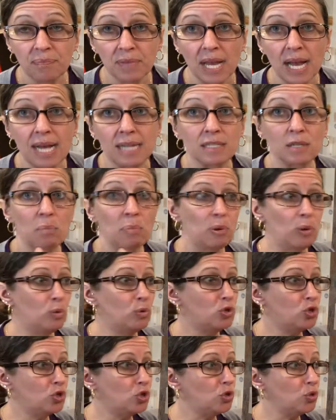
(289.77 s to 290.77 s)
as
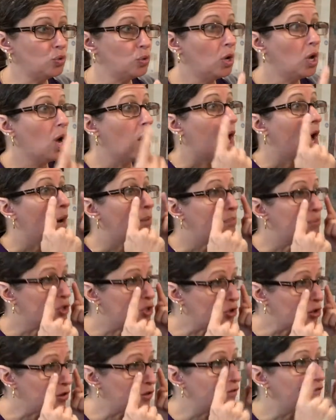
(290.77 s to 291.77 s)
opposed to
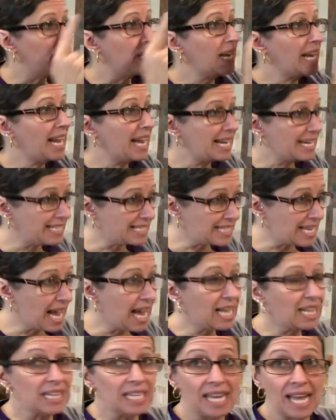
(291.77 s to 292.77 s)
observing
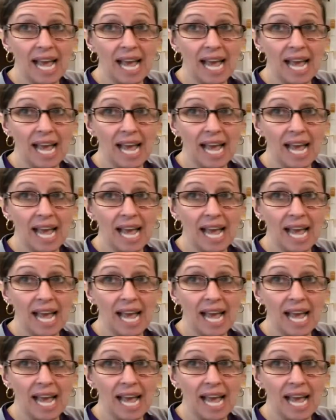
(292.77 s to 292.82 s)
exactly